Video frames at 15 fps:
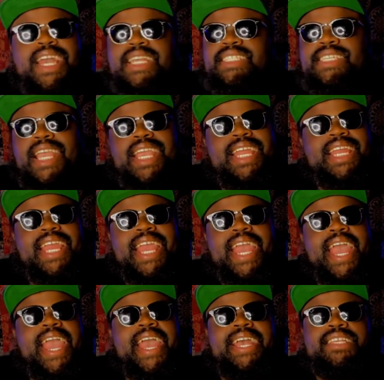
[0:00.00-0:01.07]
Shaking
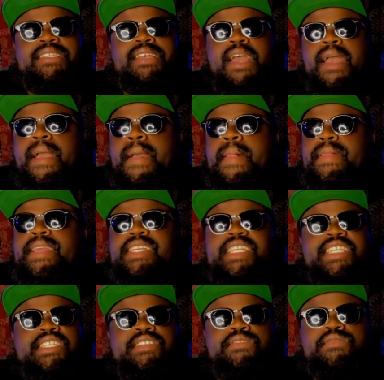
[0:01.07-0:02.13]
their ass and
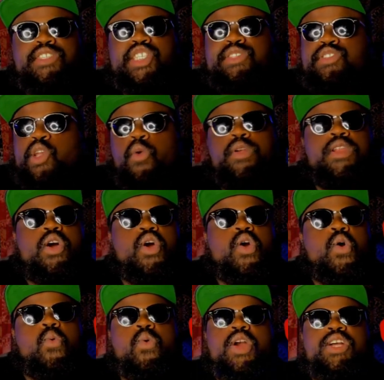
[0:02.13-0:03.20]
just, just showing the
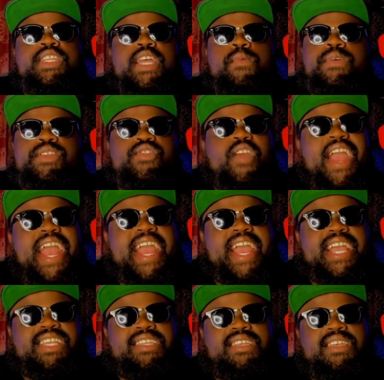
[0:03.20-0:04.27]
whole world that we're
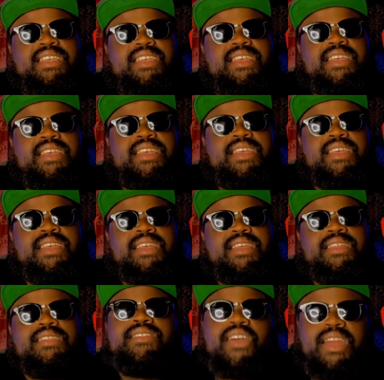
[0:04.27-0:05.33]
trash.
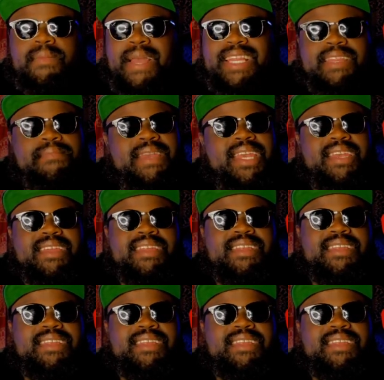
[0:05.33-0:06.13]
talking about the men